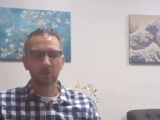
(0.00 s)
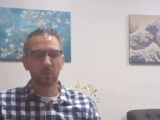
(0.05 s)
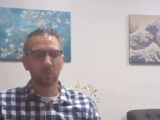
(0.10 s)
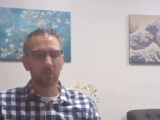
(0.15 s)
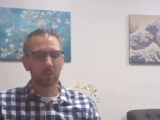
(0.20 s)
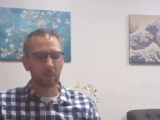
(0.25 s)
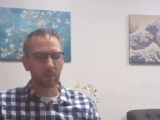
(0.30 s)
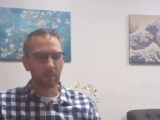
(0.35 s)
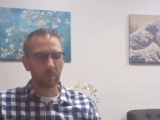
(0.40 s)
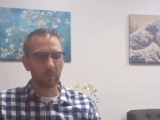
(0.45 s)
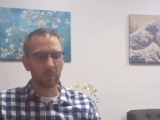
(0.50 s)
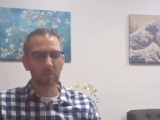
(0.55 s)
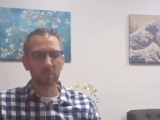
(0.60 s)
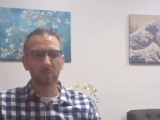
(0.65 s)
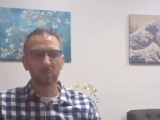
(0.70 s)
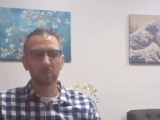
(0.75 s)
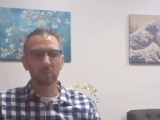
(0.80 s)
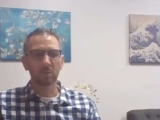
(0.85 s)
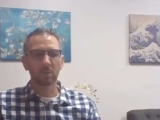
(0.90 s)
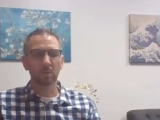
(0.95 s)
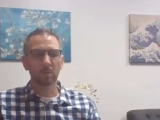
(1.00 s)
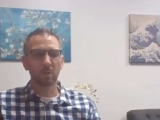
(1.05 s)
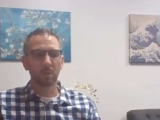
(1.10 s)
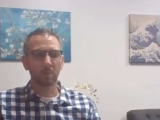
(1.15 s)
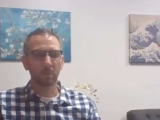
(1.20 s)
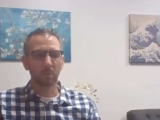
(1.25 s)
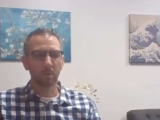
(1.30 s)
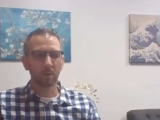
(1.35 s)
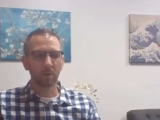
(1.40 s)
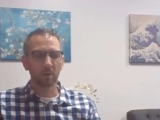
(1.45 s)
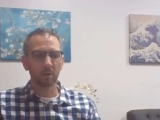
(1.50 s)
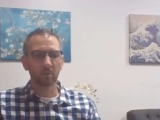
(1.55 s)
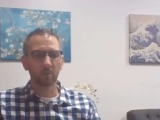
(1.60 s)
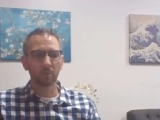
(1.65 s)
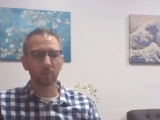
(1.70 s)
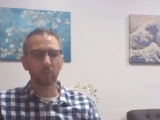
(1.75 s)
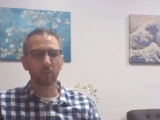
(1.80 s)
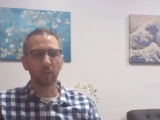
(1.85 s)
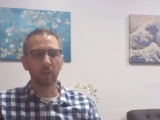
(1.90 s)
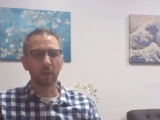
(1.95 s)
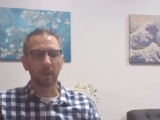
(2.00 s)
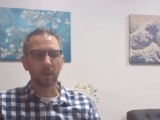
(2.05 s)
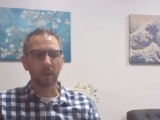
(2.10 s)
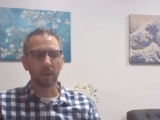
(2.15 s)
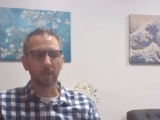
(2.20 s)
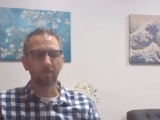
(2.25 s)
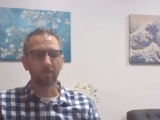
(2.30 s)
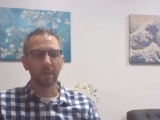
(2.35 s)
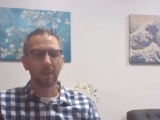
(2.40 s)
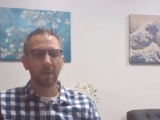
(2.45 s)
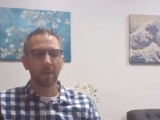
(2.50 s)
okay, this is a part of who I am.